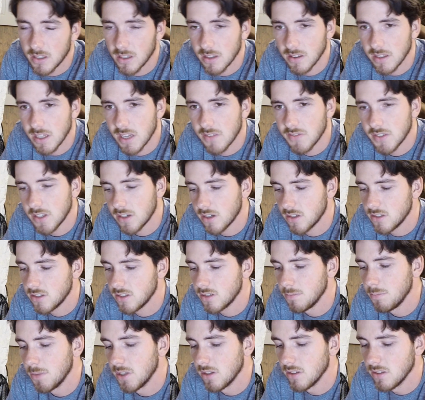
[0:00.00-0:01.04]

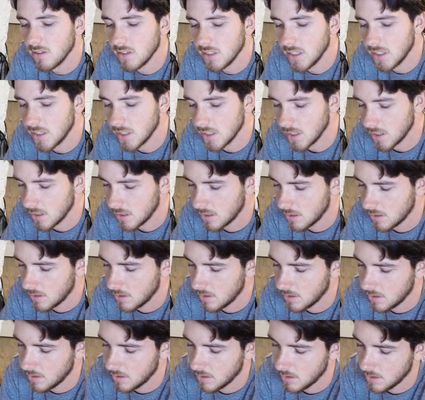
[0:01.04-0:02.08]
1100 milliliter
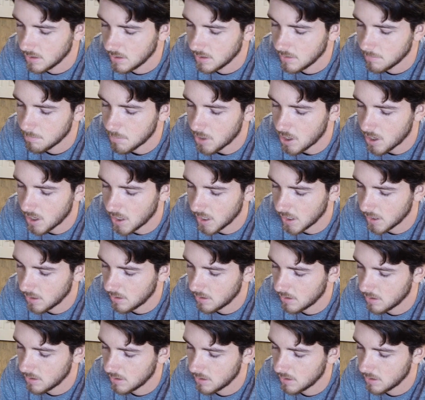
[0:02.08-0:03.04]
pot,